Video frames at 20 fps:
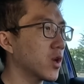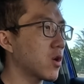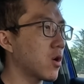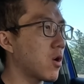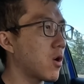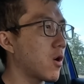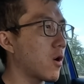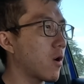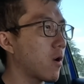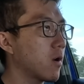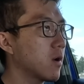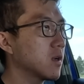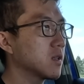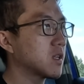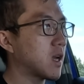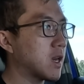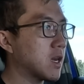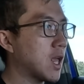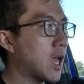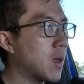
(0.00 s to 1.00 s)
car
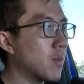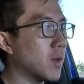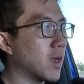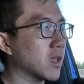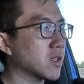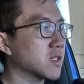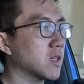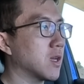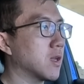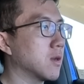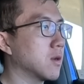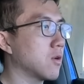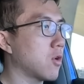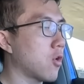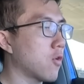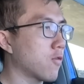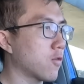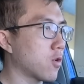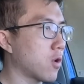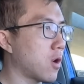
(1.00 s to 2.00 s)
dynamics and
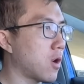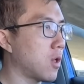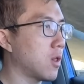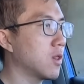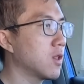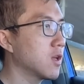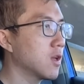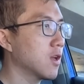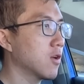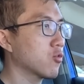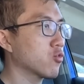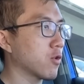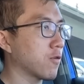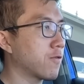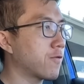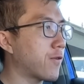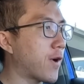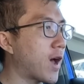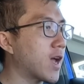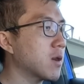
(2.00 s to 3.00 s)
overall
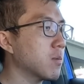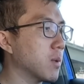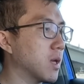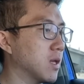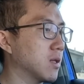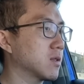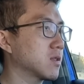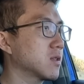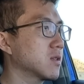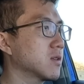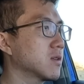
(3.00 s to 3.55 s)
refinement.